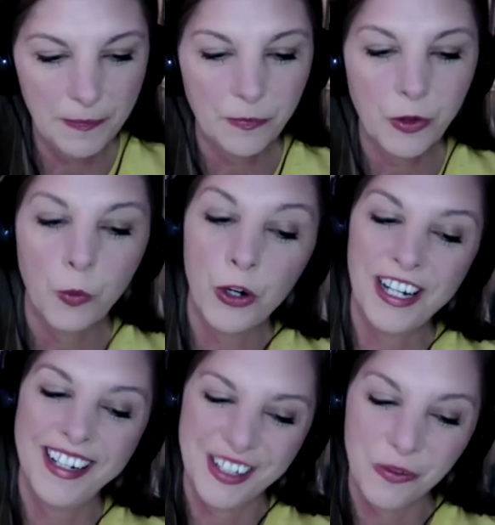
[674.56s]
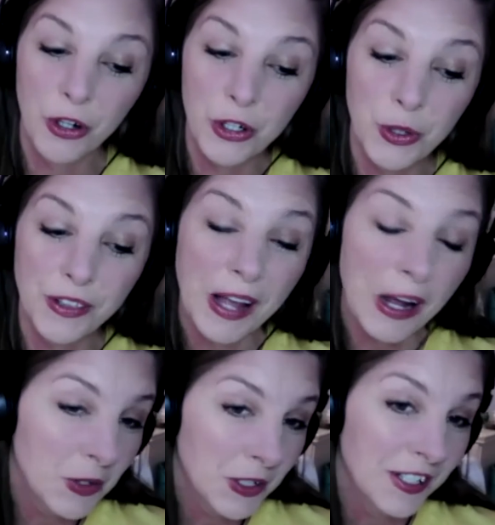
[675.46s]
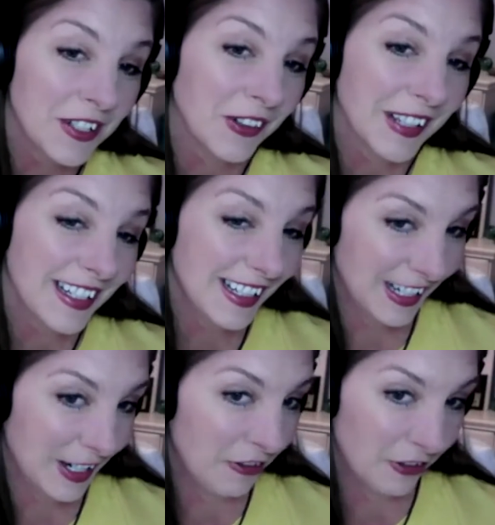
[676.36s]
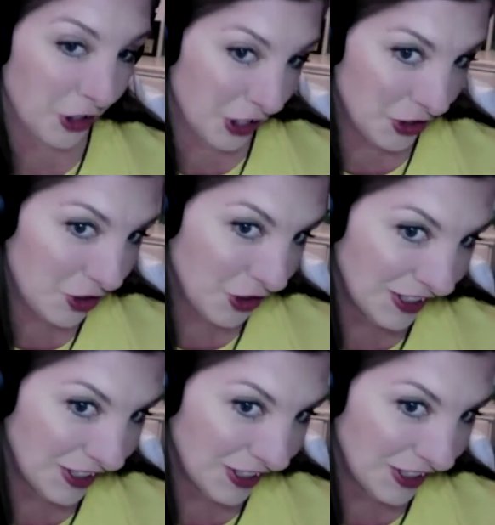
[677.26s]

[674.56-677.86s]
were were you allowed to delete any footage?